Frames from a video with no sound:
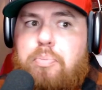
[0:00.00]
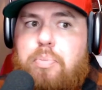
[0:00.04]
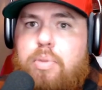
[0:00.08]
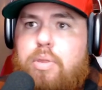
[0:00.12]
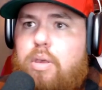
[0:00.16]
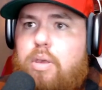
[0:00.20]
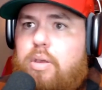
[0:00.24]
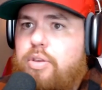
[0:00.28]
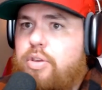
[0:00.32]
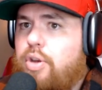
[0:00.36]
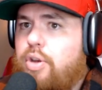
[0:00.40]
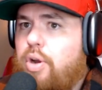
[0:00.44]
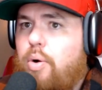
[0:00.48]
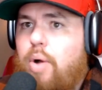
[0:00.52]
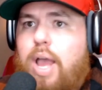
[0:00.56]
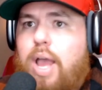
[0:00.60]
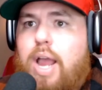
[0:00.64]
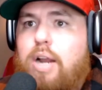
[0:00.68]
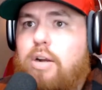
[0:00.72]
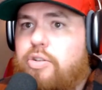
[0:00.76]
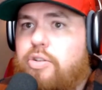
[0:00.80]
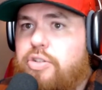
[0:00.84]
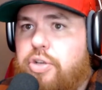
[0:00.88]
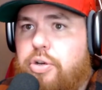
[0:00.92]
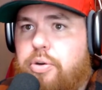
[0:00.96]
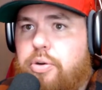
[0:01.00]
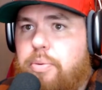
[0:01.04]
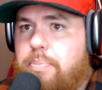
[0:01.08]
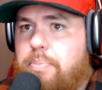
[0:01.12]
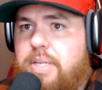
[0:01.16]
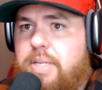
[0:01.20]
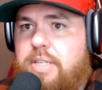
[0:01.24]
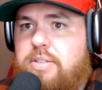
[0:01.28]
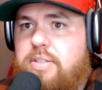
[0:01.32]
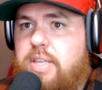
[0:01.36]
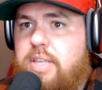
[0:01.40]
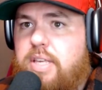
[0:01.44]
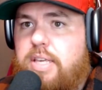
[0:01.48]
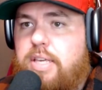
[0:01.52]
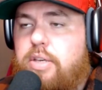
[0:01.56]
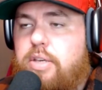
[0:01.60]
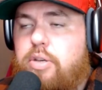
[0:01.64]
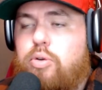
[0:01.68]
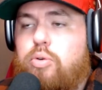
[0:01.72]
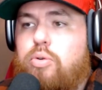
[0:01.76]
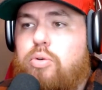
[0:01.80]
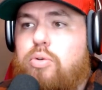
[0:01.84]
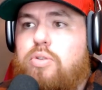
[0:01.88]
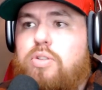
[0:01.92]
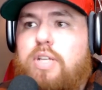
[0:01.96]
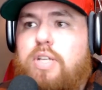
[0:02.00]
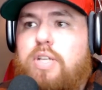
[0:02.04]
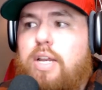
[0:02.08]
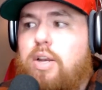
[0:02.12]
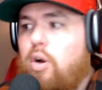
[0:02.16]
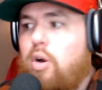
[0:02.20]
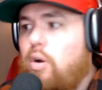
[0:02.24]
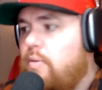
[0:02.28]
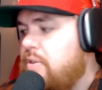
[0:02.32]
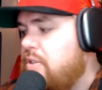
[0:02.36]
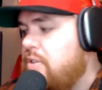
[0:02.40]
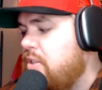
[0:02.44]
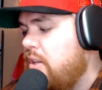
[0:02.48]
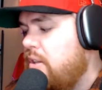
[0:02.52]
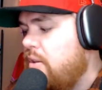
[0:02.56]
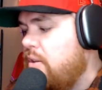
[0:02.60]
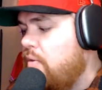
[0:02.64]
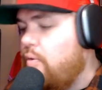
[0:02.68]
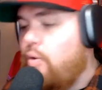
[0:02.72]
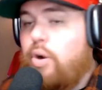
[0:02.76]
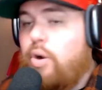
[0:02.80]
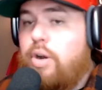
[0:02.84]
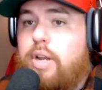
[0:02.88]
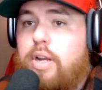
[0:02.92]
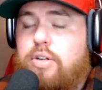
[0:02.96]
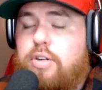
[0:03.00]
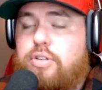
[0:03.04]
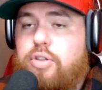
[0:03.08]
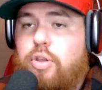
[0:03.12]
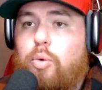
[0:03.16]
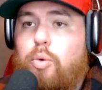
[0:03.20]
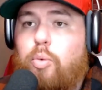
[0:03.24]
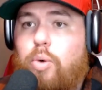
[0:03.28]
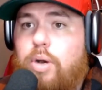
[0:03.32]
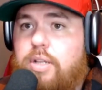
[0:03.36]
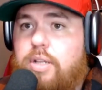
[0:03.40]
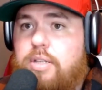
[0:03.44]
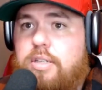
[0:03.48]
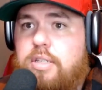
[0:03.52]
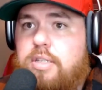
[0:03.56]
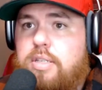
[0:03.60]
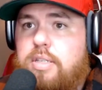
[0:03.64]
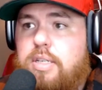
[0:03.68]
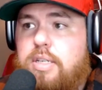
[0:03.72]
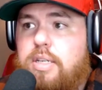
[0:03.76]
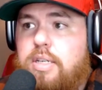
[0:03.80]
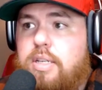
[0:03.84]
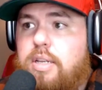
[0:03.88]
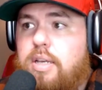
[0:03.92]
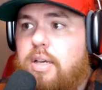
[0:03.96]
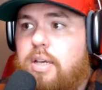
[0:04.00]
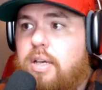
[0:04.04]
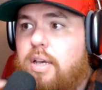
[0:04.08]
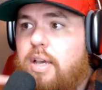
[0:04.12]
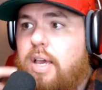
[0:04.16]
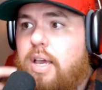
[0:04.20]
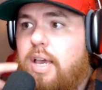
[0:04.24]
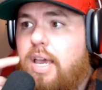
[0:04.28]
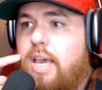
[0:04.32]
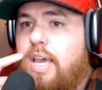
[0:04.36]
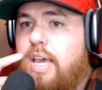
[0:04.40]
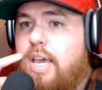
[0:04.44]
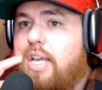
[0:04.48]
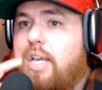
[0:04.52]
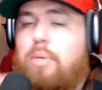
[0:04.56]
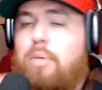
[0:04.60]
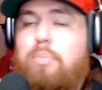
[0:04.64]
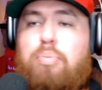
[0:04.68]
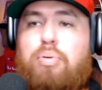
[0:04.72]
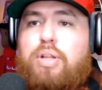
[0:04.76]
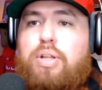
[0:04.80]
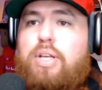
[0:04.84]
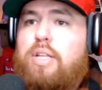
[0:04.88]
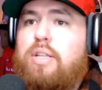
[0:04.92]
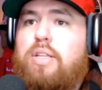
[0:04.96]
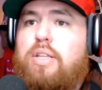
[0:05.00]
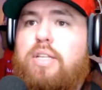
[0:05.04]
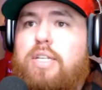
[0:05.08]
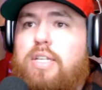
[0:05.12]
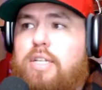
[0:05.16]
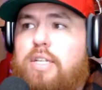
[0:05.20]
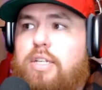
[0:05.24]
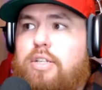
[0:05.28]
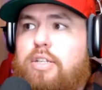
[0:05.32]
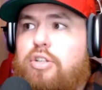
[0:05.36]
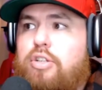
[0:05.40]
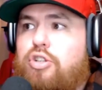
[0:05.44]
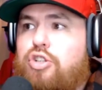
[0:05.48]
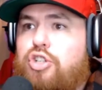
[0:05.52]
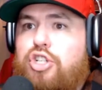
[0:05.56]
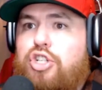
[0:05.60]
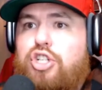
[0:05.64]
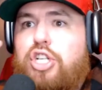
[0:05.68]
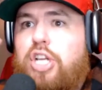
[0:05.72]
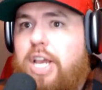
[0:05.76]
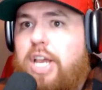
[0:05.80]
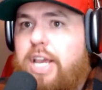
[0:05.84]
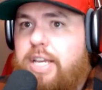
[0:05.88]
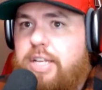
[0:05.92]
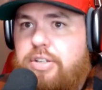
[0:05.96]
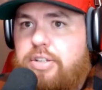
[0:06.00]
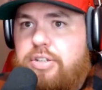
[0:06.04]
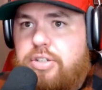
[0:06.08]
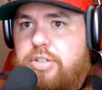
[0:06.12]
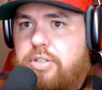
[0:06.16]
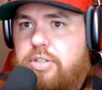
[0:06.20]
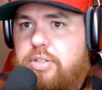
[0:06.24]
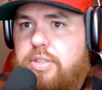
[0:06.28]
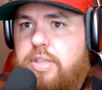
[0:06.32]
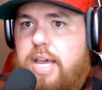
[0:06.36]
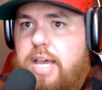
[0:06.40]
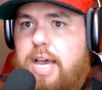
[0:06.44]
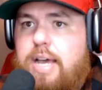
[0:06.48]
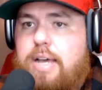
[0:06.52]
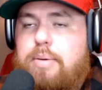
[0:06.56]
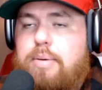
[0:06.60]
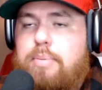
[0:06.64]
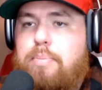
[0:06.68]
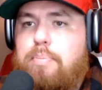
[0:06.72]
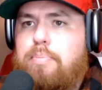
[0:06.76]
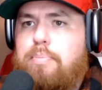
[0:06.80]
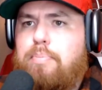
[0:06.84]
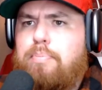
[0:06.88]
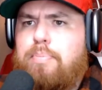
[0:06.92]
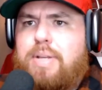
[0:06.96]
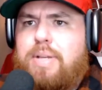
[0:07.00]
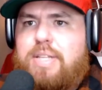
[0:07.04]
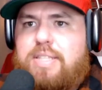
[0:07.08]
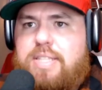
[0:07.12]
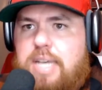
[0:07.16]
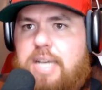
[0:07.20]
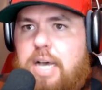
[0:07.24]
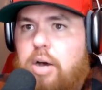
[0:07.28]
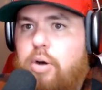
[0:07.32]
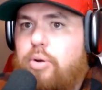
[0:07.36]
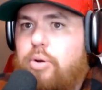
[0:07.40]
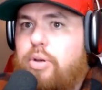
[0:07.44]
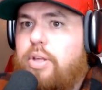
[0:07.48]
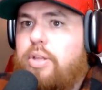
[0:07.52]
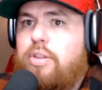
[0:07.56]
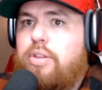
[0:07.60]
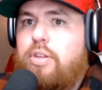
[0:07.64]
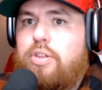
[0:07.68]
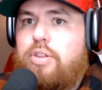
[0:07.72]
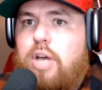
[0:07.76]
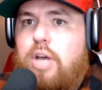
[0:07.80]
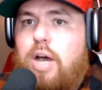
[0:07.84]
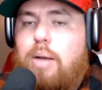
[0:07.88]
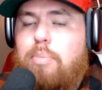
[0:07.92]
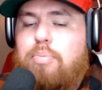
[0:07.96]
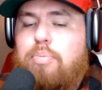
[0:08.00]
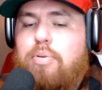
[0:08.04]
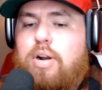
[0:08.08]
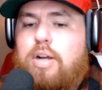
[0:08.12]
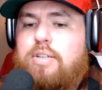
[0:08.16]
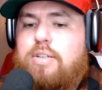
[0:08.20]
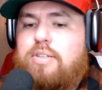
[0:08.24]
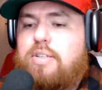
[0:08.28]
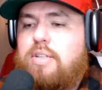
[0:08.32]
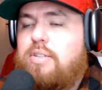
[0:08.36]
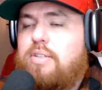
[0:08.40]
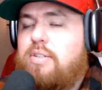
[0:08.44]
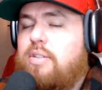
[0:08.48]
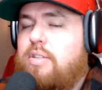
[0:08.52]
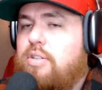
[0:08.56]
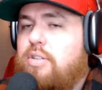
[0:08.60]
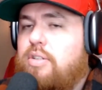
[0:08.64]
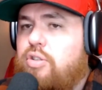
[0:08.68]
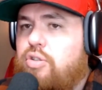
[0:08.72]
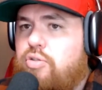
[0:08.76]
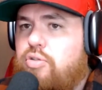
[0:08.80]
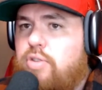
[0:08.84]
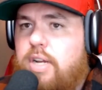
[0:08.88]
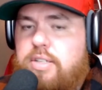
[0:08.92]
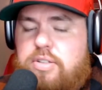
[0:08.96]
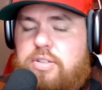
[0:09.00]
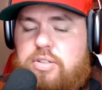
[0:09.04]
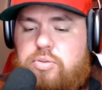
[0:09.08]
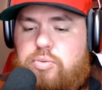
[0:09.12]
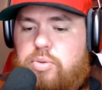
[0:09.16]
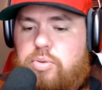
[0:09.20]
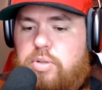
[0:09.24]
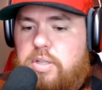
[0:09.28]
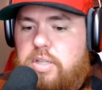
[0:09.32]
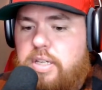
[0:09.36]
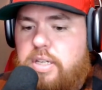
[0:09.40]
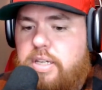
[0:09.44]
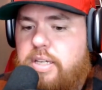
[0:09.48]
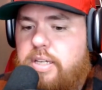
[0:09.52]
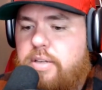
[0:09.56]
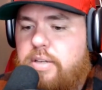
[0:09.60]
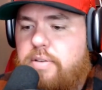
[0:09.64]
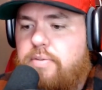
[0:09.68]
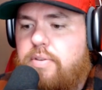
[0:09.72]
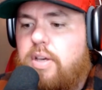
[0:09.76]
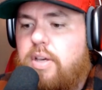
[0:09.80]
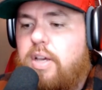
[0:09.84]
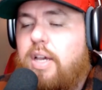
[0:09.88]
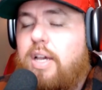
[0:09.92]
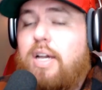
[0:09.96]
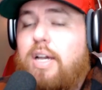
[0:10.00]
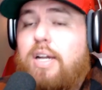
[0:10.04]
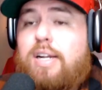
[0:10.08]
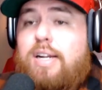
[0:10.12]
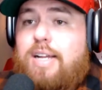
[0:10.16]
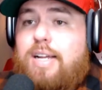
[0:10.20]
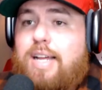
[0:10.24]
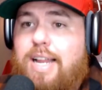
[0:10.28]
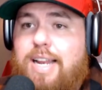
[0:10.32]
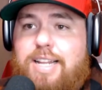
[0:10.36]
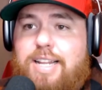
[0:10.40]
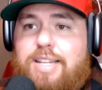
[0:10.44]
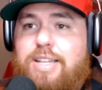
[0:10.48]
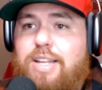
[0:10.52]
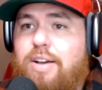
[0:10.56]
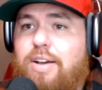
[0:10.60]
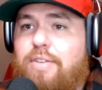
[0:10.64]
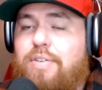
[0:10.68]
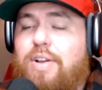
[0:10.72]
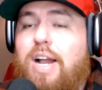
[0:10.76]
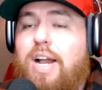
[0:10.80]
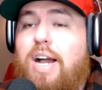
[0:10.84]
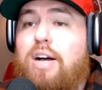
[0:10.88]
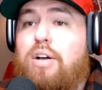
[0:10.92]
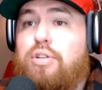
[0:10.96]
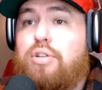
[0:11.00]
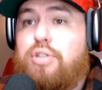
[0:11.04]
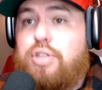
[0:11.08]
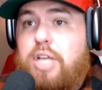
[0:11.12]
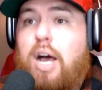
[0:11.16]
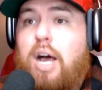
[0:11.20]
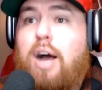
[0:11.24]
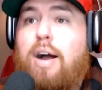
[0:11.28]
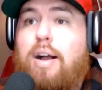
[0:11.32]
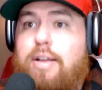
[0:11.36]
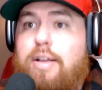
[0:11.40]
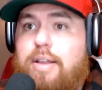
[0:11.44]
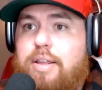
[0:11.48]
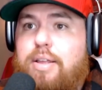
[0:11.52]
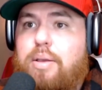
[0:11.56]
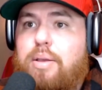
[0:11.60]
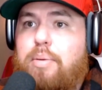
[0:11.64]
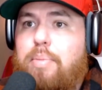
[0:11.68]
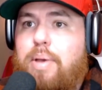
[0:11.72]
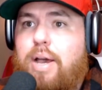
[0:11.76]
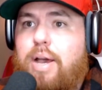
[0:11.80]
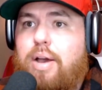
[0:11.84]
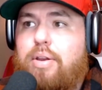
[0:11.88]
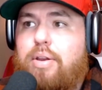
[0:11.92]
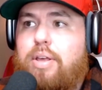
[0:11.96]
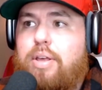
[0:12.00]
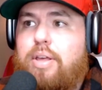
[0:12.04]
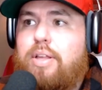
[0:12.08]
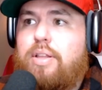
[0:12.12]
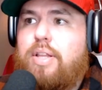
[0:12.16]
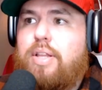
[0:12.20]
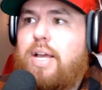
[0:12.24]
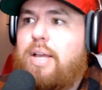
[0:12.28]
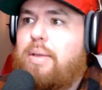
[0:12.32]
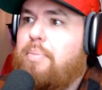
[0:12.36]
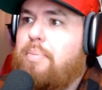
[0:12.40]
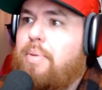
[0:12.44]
you know, Arizona beats the Eagles and all of a sudden the 49ers are the one seed, it completely changes that mentality, the thought process, the stress is relieved. And I love Kyle talking about it like,